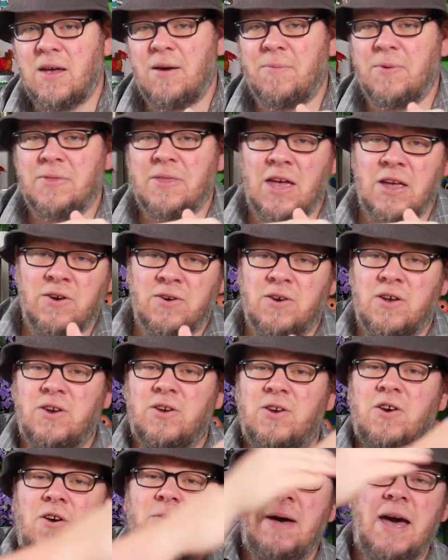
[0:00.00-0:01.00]
But then you're going to
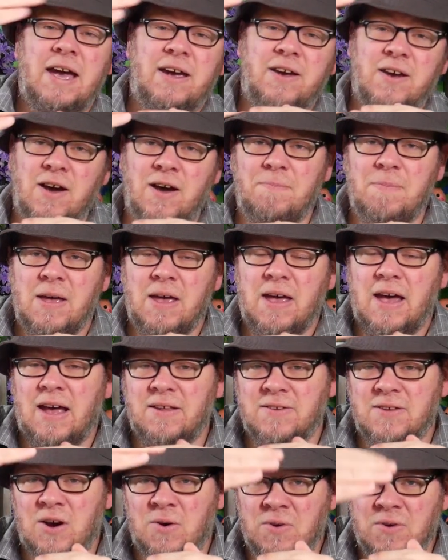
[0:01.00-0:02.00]
go back up
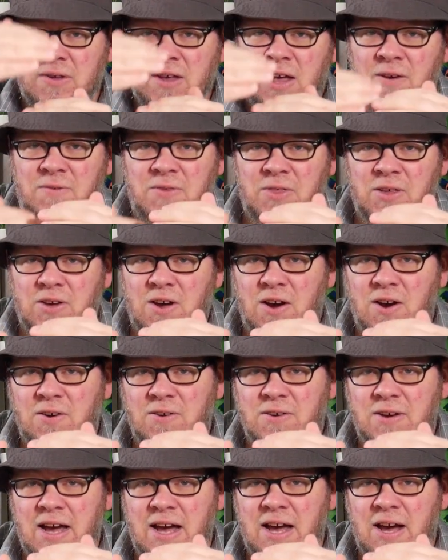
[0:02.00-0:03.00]
and start resolving the
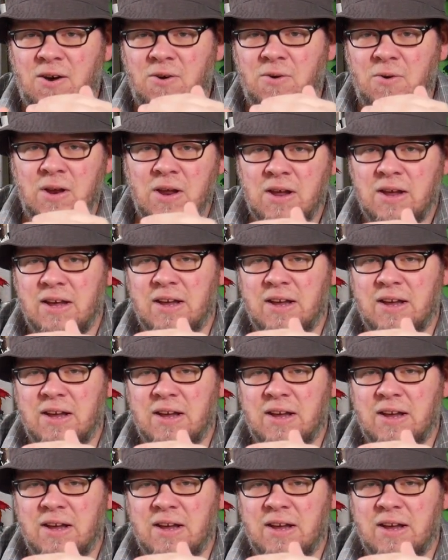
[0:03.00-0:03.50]
card down